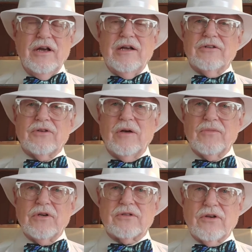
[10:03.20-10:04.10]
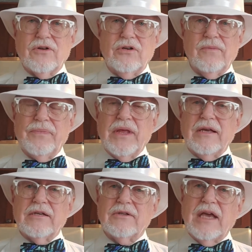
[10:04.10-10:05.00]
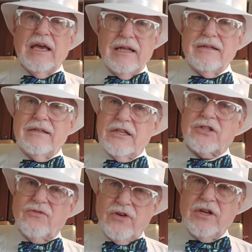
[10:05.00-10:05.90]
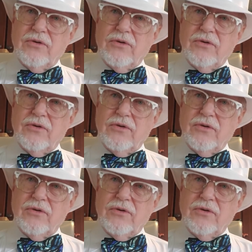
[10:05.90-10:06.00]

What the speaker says: So I'm just going to end this video